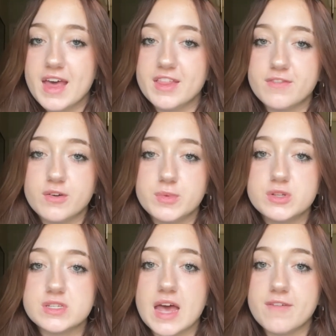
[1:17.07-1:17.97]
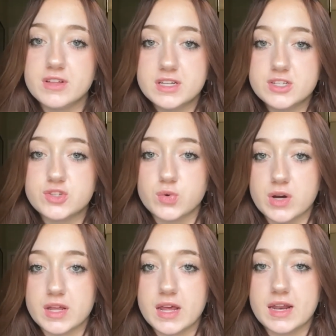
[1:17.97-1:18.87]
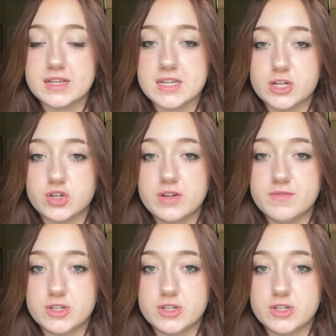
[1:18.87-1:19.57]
and the film uses heavily distorted and exaggerated